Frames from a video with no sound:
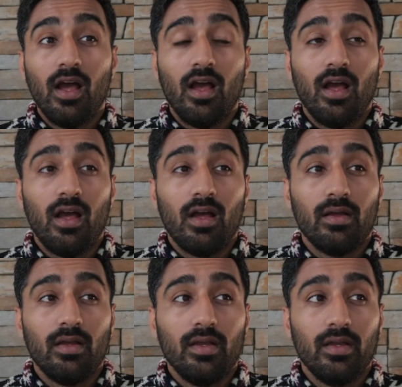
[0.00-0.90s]

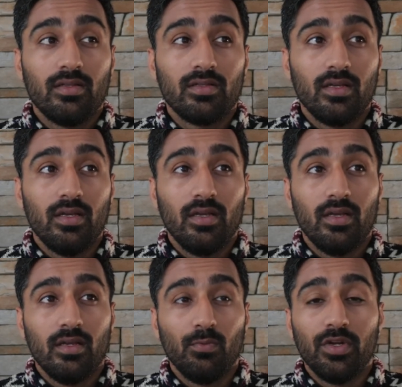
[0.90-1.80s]

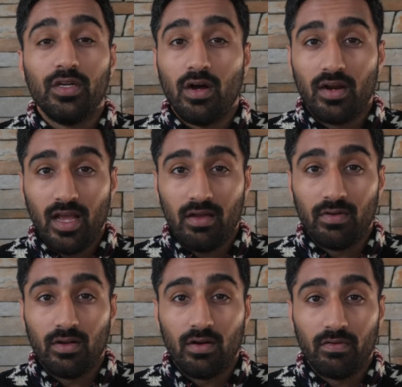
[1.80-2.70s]
We don't have a
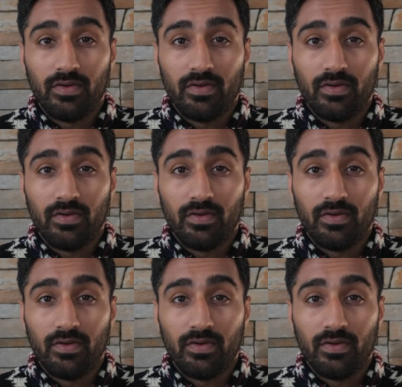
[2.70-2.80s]
lot of